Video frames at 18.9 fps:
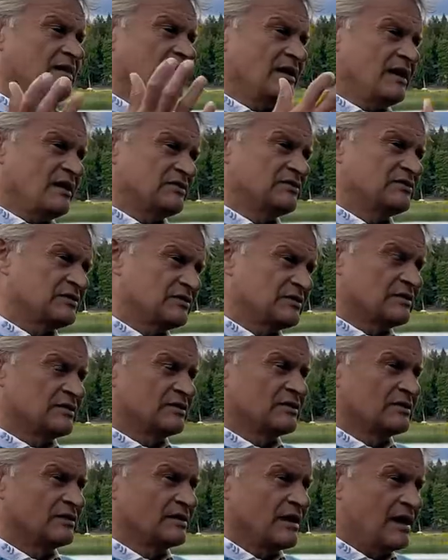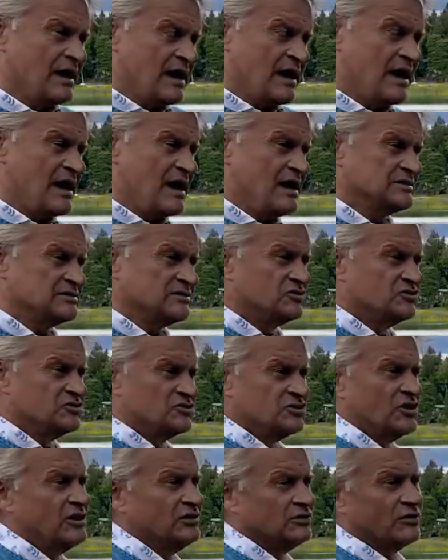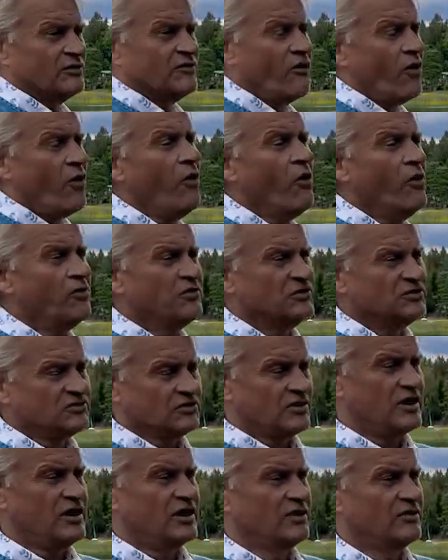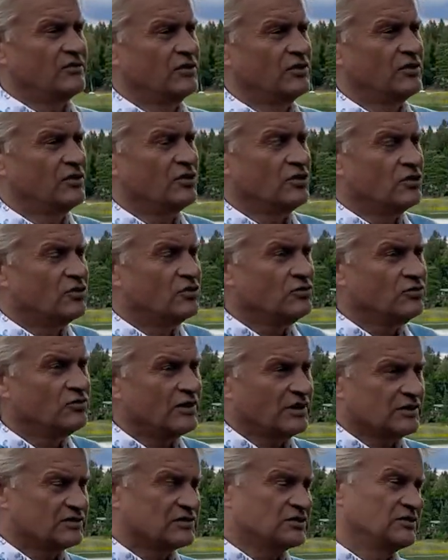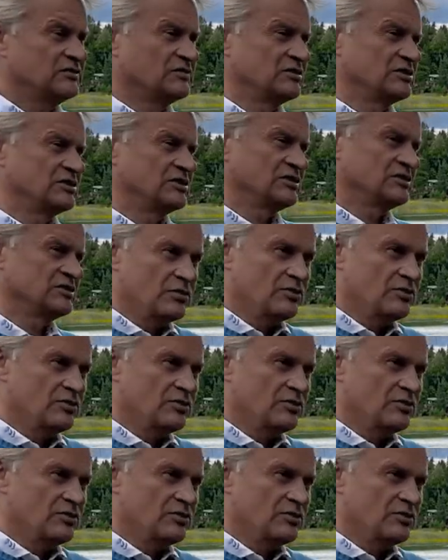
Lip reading: thus, as a result of all these kind of new activities,